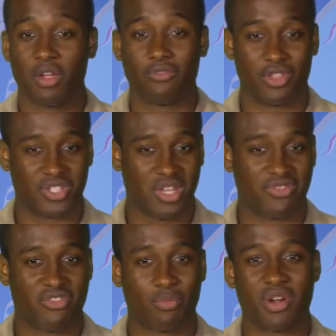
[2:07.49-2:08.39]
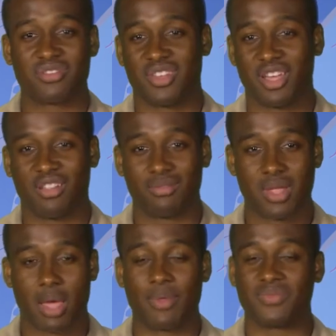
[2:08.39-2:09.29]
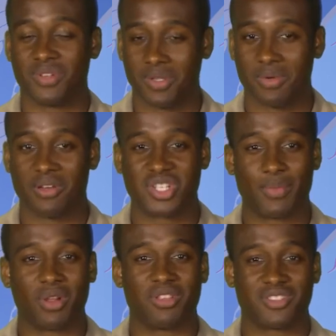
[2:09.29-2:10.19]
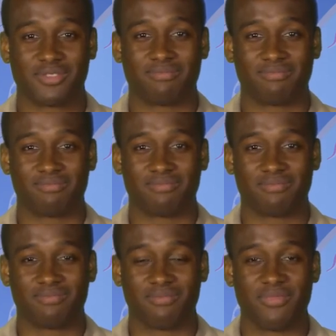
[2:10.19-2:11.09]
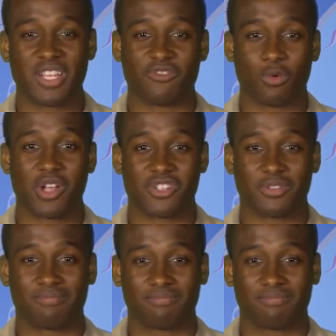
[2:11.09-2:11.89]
For the Chief Naval Personnel, I'm MC2 LJ Burleson. Thanks for watching.